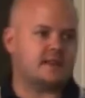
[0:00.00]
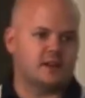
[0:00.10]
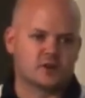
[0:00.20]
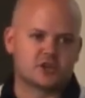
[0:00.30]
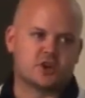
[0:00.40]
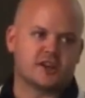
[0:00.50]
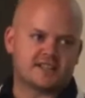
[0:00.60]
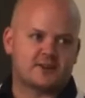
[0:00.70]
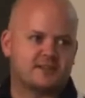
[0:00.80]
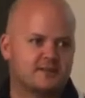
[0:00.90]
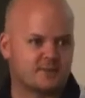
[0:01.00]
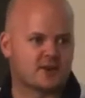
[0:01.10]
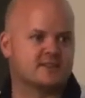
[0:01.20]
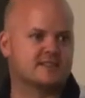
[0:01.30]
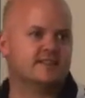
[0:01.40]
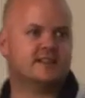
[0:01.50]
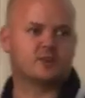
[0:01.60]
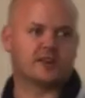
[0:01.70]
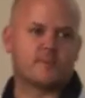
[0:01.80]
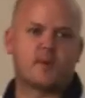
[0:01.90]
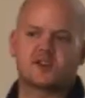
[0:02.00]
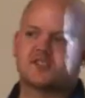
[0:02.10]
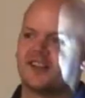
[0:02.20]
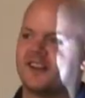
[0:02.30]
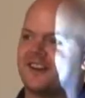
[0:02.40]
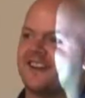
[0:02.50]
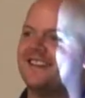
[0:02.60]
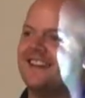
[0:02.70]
I'm going to throw this out to you first. I'm going to get personal here.